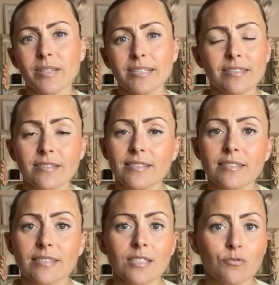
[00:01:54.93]
and this
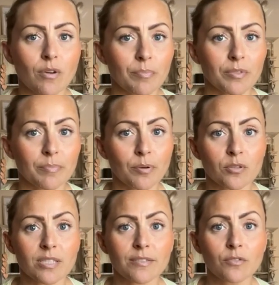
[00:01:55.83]
doesn't disrupt the
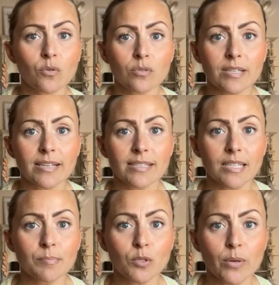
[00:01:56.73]
positive cords that
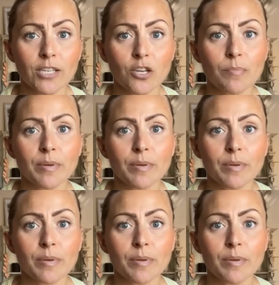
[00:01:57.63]
exist between you,